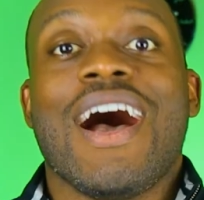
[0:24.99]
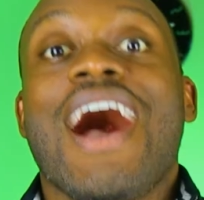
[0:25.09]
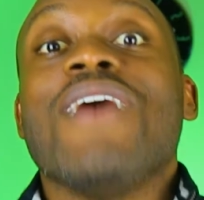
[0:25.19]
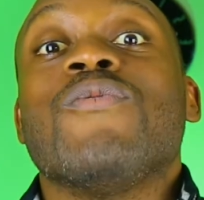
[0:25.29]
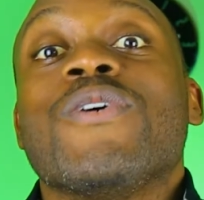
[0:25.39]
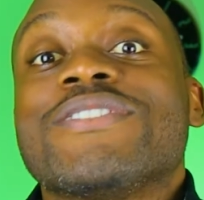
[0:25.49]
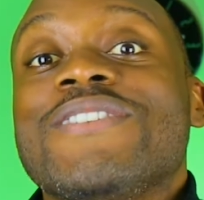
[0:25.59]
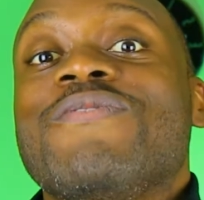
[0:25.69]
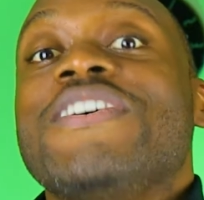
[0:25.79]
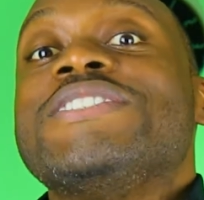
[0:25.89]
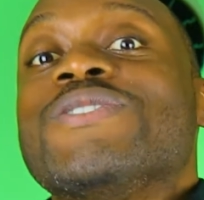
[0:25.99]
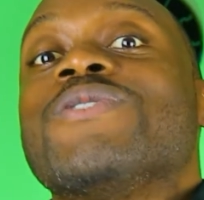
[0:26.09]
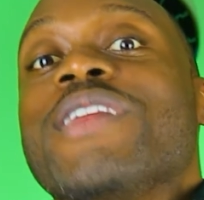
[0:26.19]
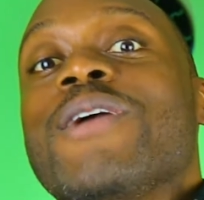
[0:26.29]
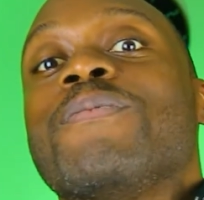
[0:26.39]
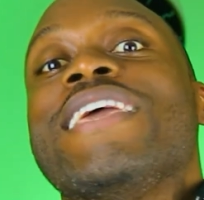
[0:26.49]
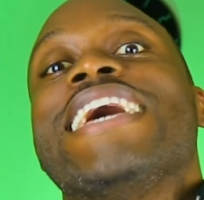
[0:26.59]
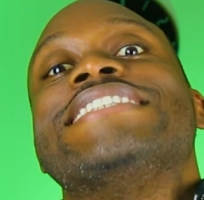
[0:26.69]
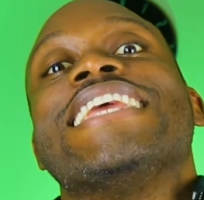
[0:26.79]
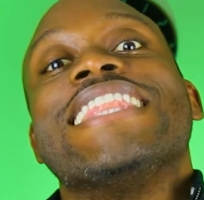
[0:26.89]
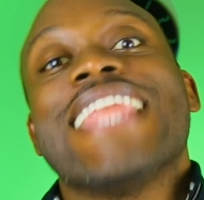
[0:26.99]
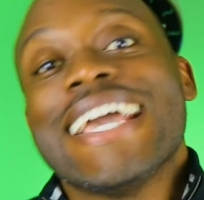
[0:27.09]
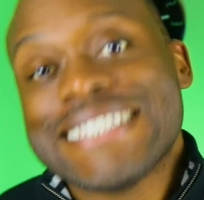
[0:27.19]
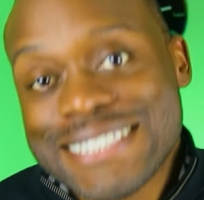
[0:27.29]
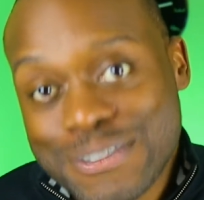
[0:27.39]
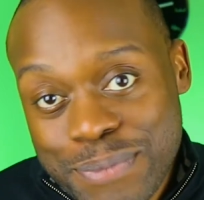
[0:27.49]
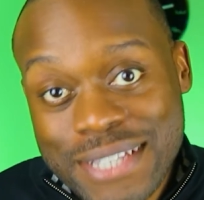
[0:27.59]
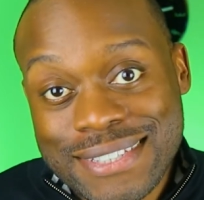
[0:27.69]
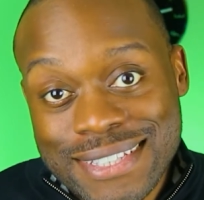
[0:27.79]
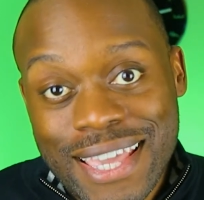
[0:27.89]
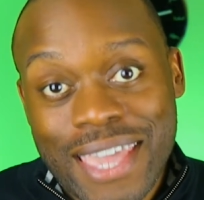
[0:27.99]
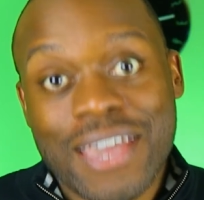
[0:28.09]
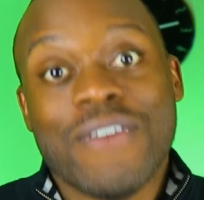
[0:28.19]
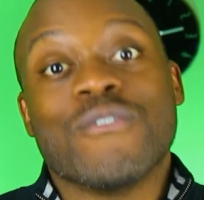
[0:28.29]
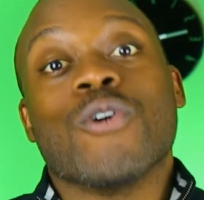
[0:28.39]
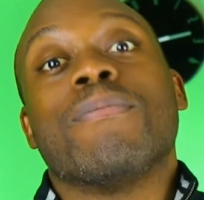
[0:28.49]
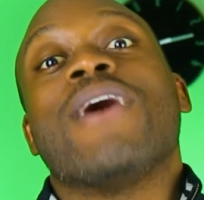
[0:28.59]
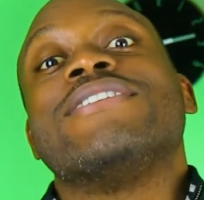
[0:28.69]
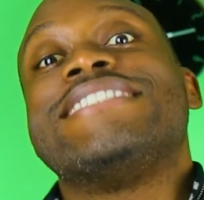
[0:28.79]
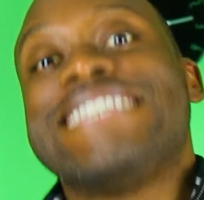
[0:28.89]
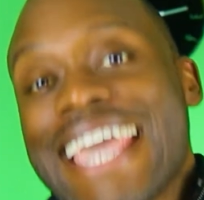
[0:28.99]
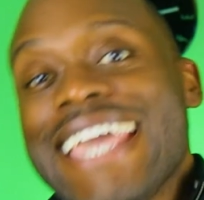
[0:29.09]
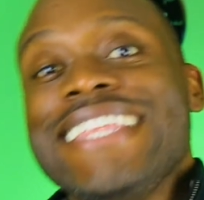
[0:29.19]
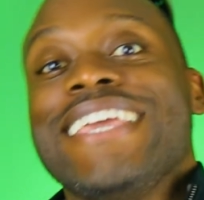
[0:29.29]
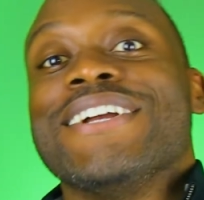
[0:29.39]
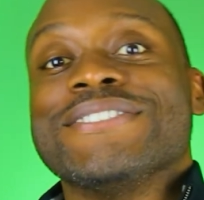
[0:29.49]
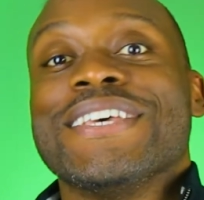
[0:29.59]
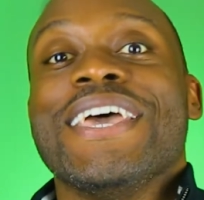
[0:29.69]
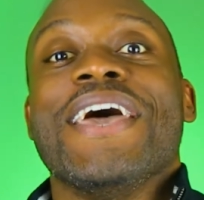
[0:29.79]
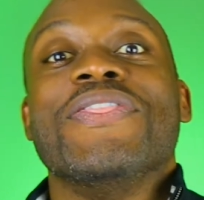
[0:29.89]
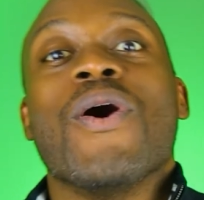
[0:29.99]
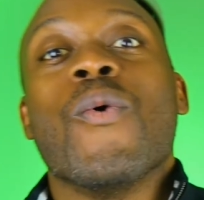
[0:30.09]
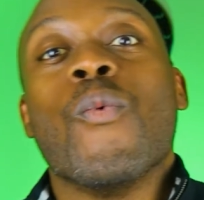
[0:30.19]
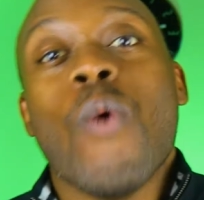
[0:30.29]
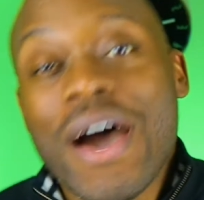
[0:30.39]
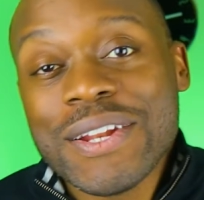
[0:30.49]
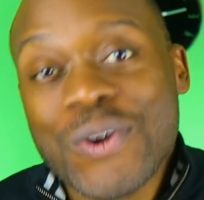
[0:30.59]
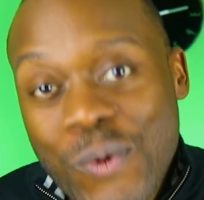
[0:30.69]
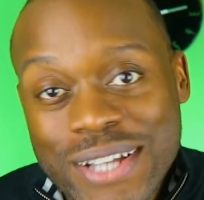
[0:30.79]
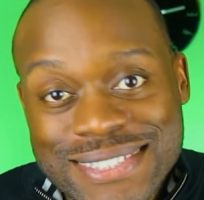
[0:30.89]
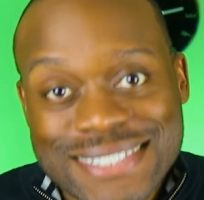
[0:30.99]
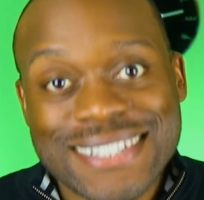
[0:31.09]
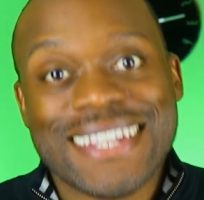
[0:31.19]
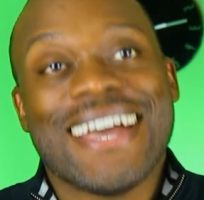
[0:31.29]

I've worked in physical therapy as a licensed PTA for about 10 years, and the one question